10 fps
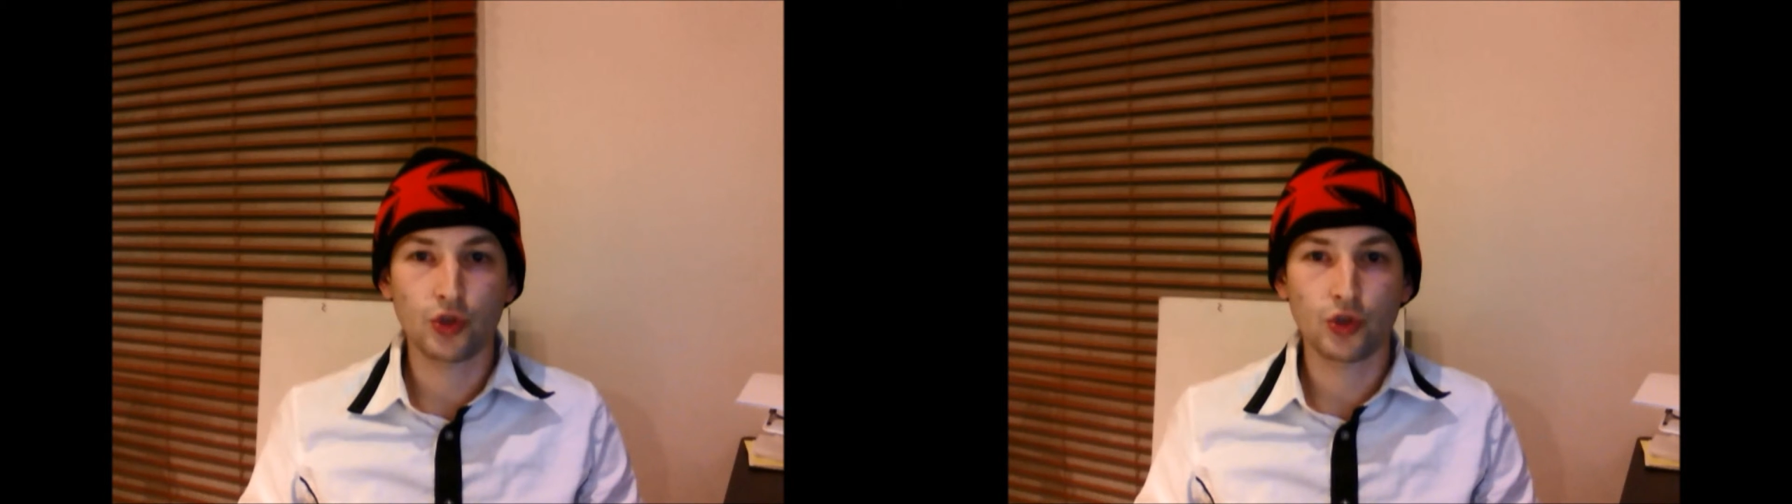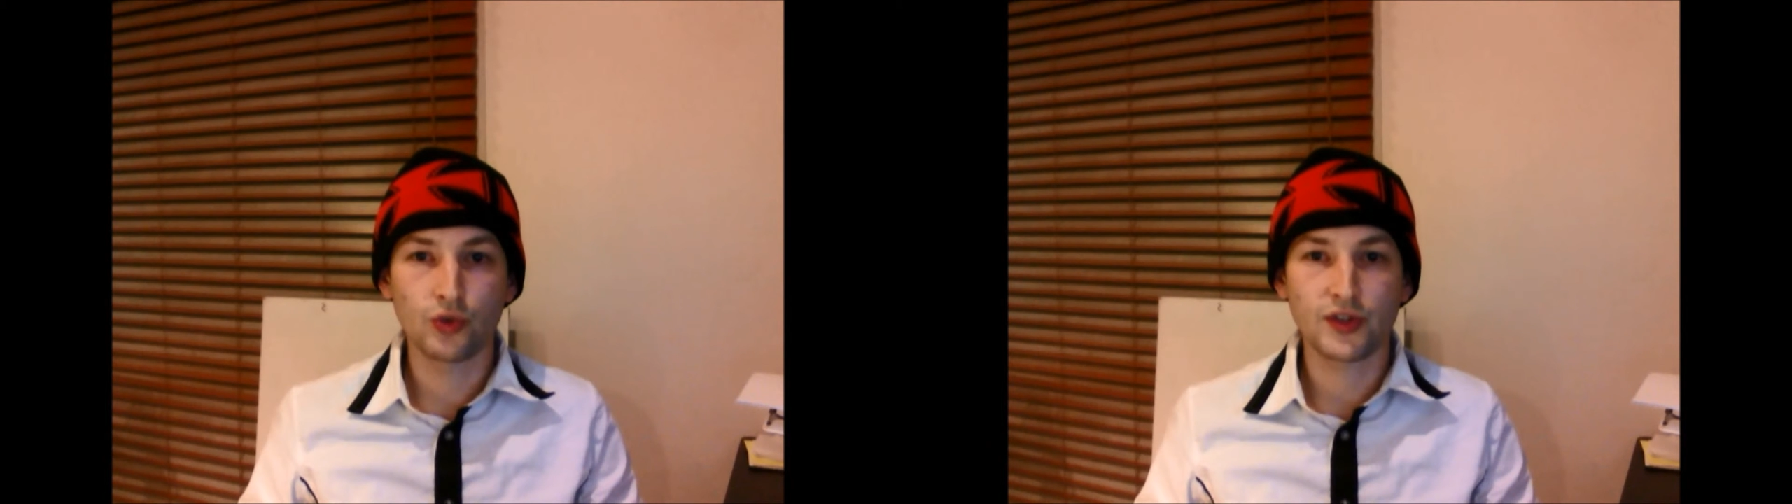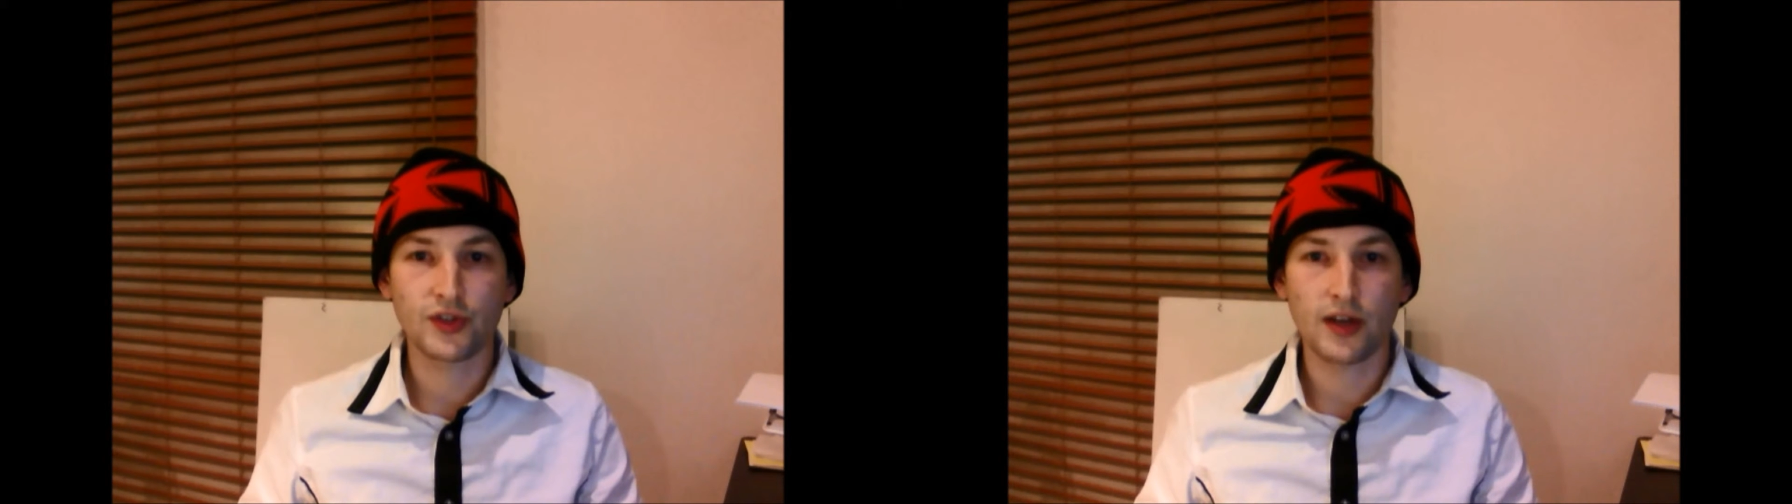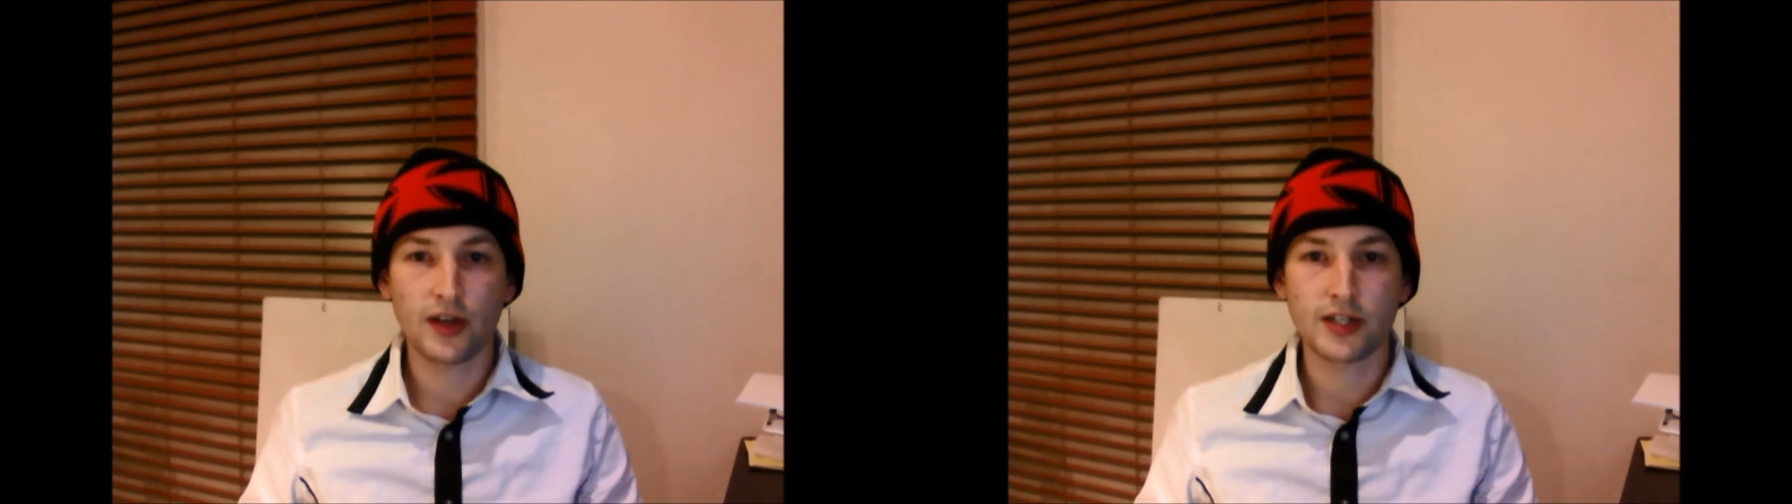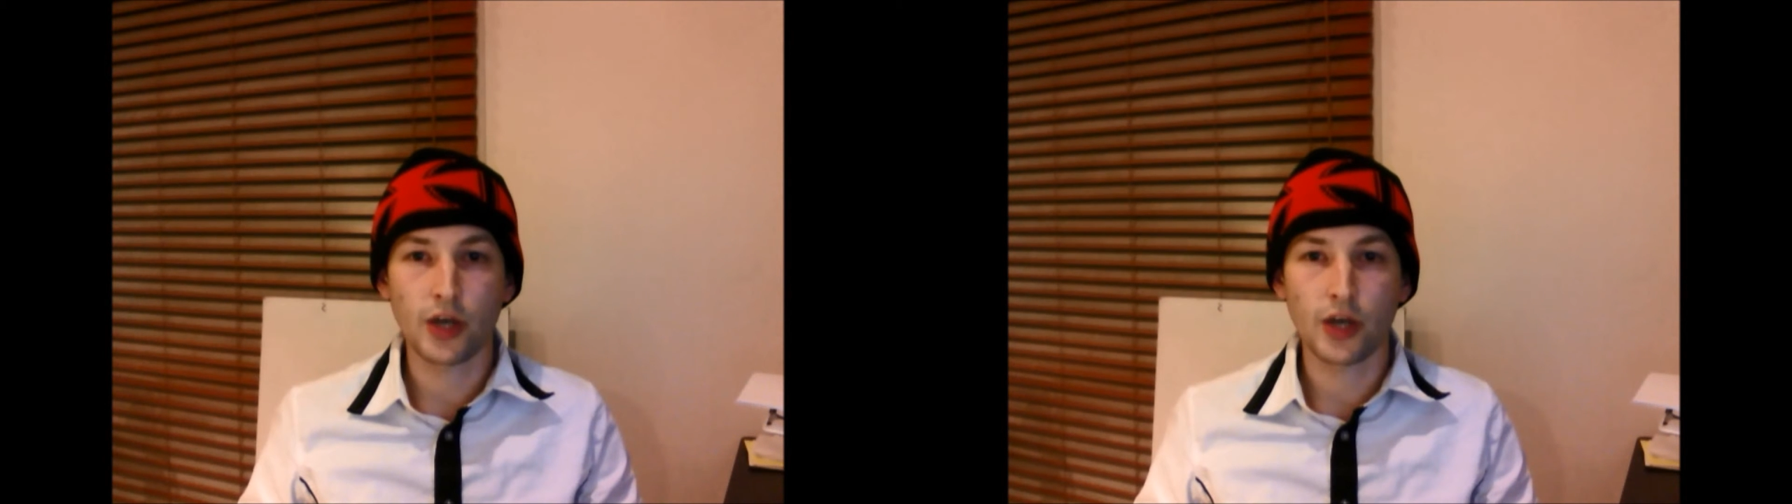2
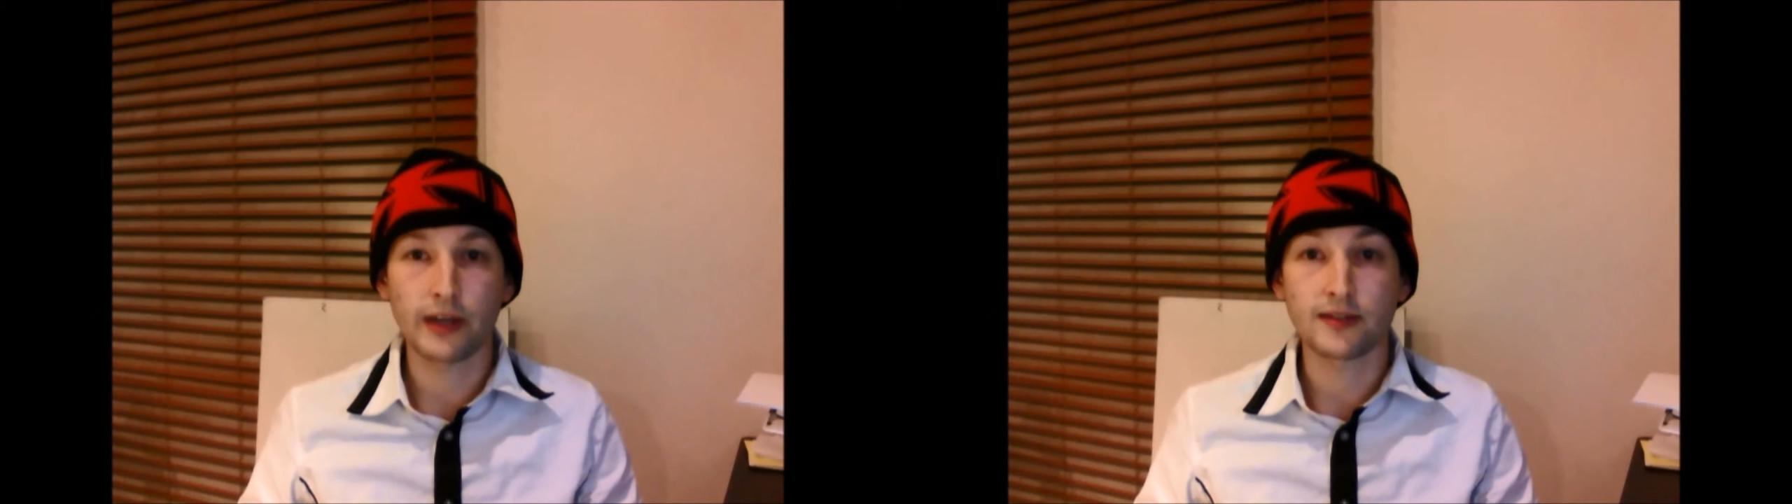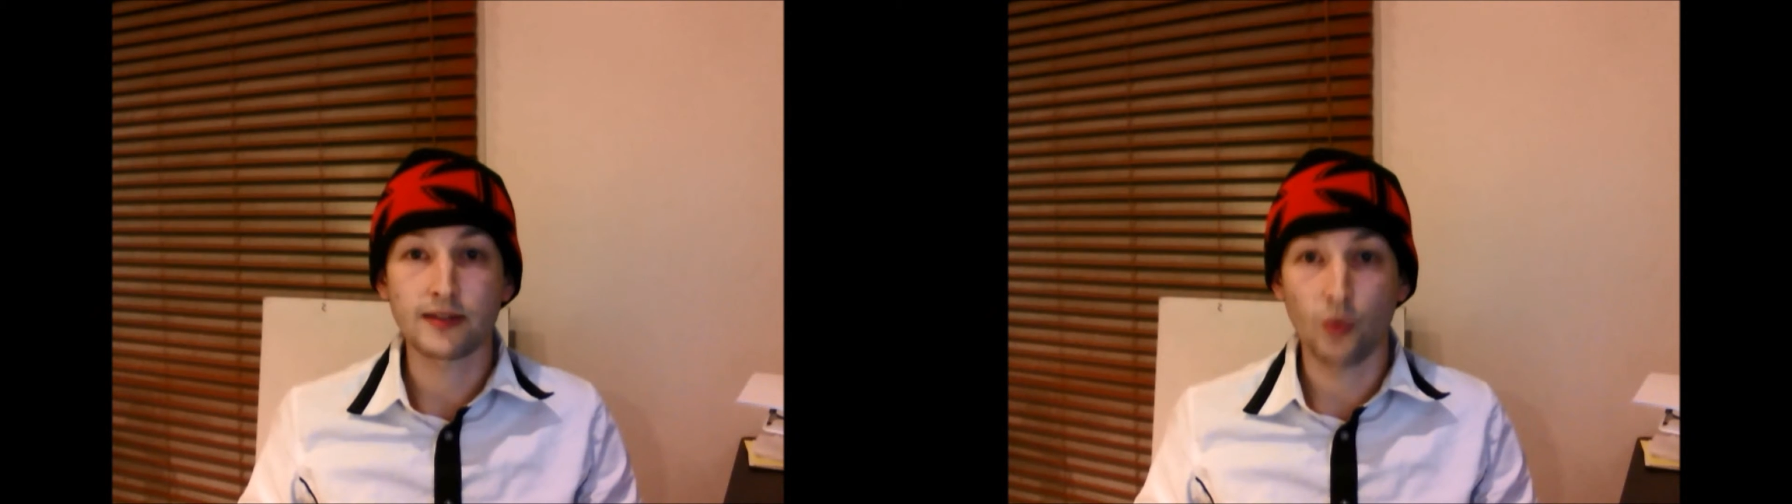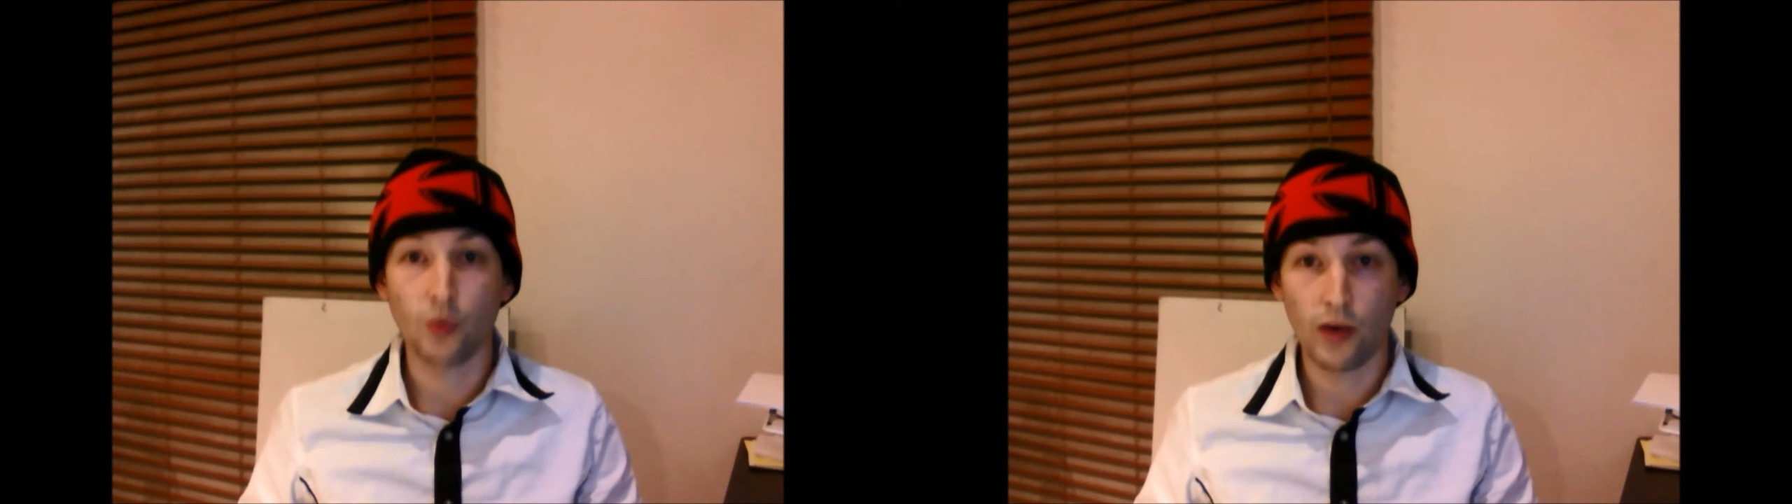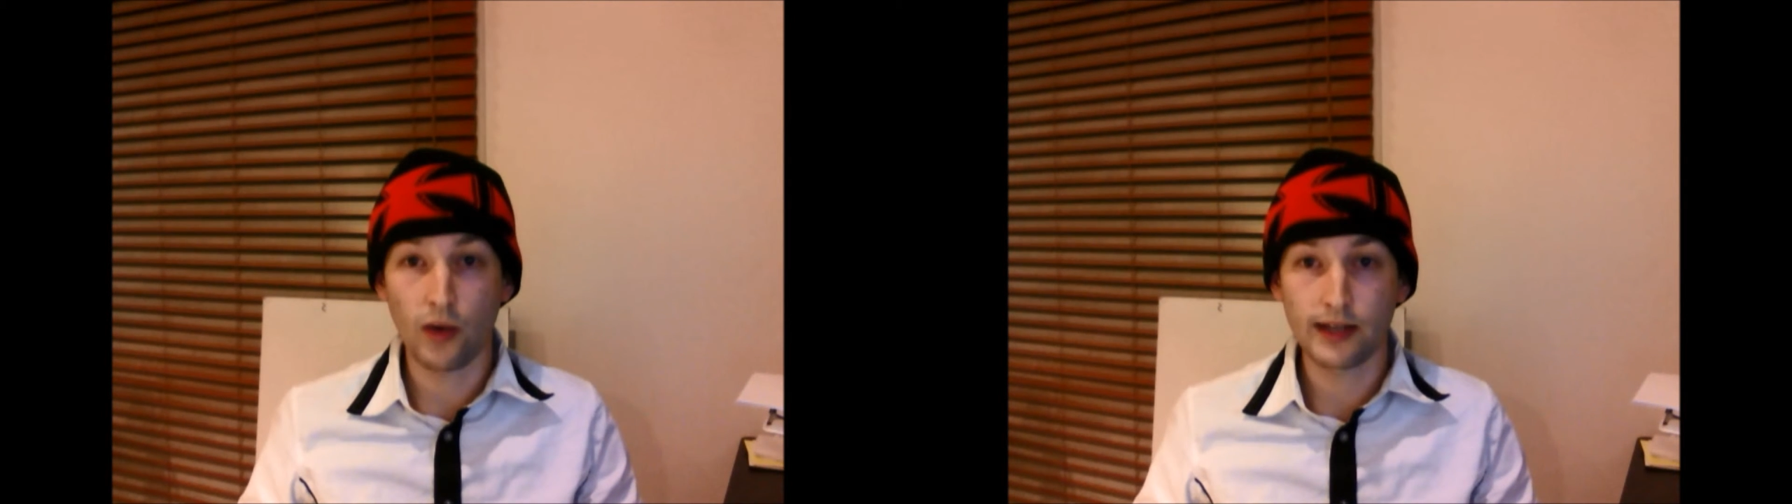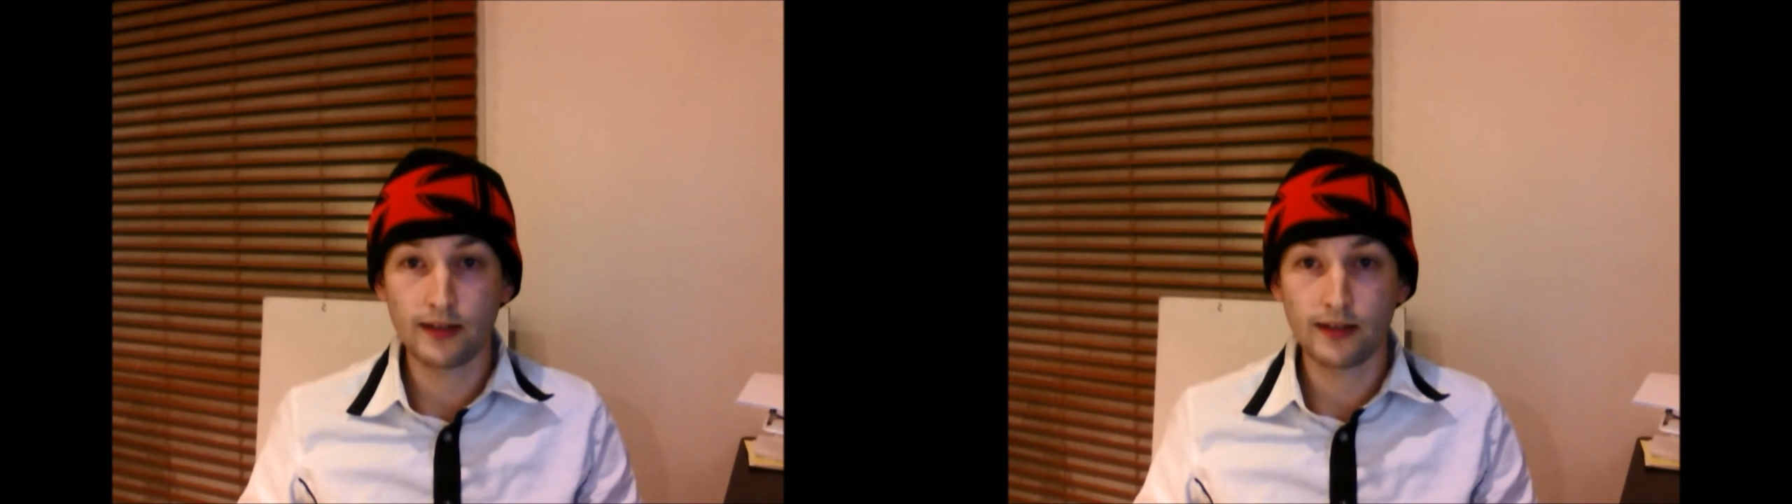decide to go against the
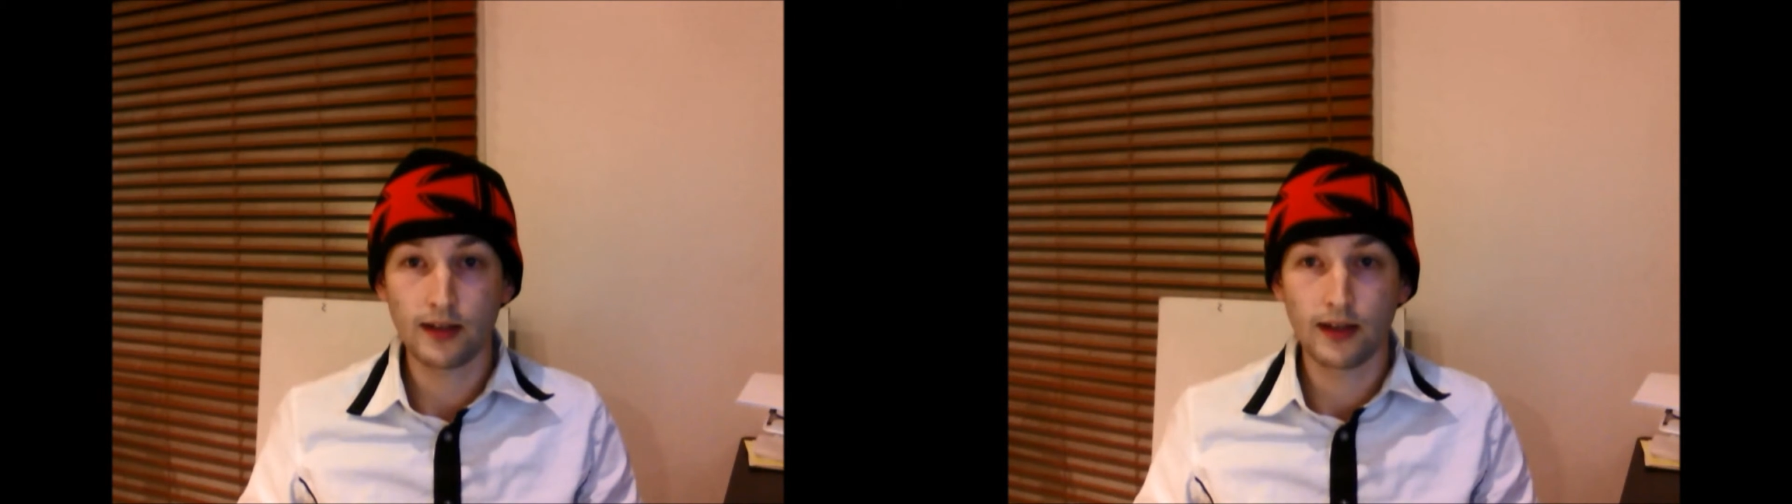1,